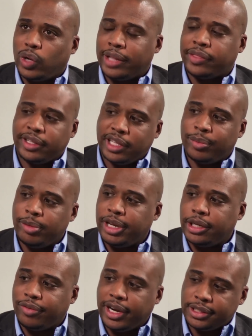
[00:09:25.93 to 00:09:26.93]
I think that we
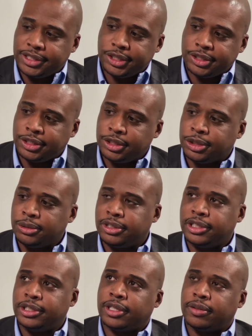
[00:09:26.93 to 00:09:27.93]
made the right decision in
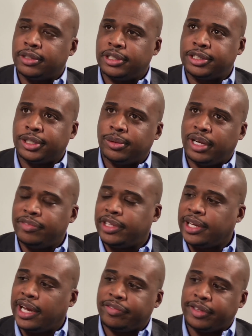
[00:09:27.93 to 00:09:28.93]
choosing each other. And so
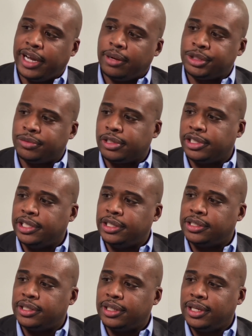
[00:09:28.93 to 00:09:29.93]
everything after that was really
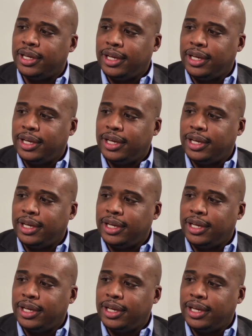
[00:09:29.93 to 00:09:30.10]
easy.